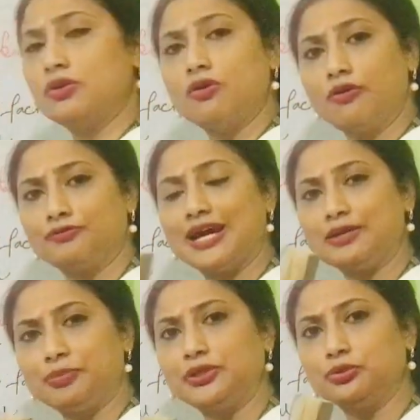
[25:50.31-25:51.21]
of
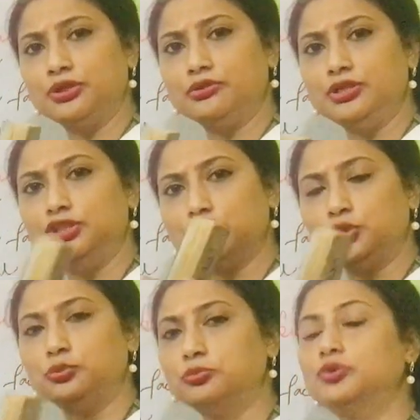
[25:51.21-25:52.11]
that particular religion
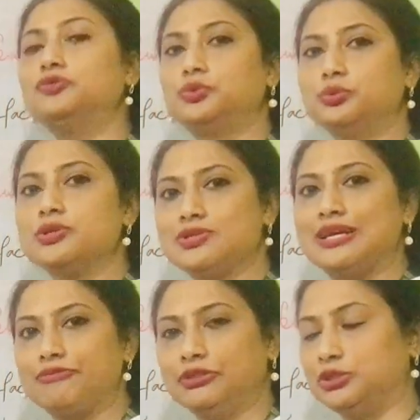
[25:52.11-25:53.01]
to move towards
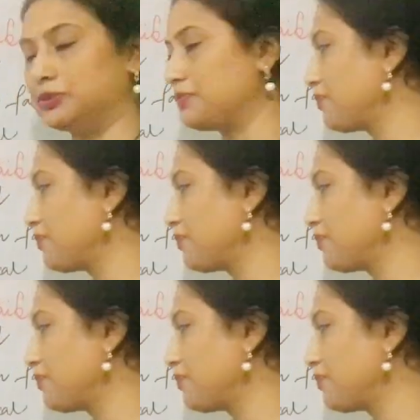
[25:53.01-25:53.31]
that region.